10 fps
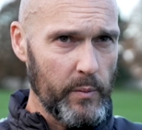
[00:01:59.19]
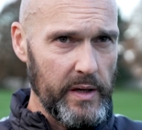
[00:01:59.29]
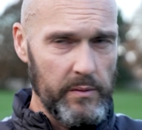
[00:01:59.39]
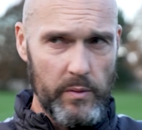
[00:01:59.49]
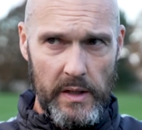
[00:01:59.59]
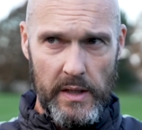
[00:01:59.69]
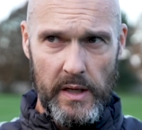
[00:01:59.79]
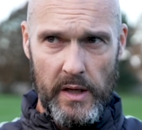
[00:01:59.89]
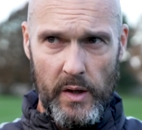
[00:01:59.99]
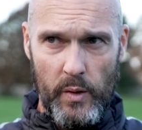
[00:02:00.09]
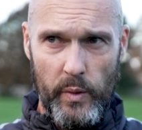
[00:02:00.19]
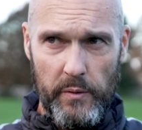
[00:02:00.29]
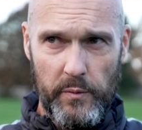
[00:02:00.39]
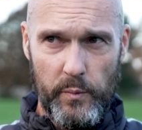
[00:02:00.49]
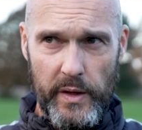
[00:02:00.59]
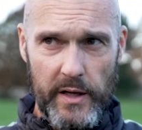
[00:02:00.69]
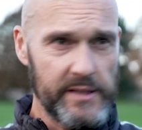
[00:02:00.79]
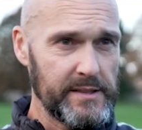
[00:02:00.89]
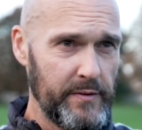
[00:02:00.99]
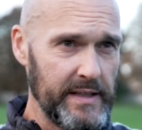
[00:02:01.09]
We we we
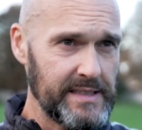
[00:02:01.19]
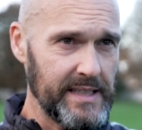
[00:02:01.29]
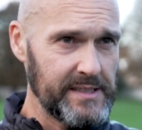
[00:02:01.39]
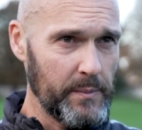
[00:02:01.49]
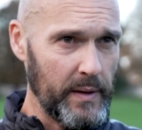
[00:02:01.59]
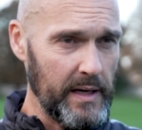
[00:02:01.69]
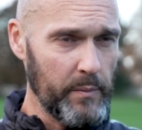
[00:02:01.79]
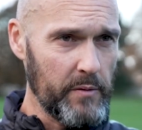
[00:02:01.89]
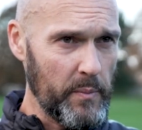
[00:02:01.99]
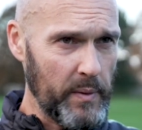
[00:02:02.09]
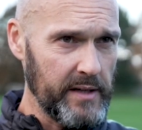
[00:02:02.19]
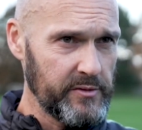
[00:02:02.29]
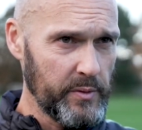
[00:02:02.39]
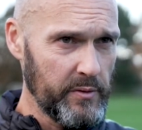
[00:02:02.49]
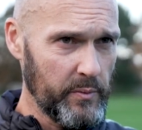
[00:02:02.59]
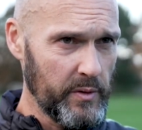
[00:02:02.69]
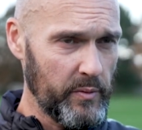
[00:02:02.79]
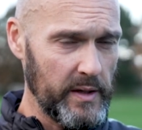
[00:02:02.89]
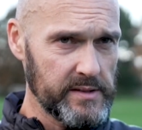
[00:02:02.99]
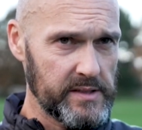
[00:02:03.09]
lost a fantastic player, and we replaced with with
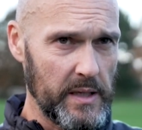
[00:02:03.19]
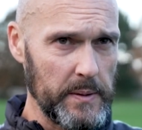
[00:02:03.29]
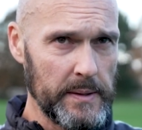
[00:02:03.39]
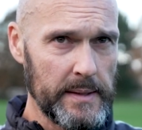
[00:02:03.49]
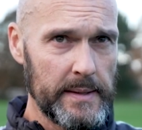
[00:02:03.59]
one. So